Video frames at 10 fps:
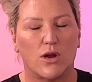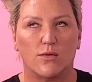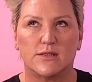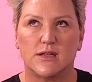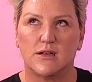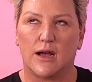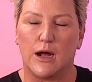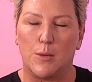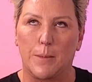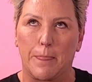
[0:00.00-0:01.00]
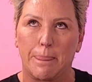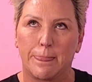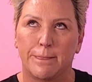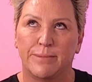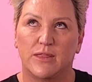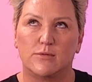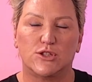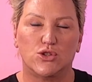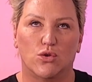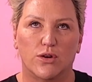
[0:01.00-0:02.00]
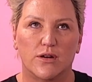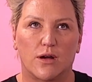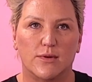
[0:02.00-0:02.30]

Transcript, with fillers: When I was in, um, I think it was Jordan.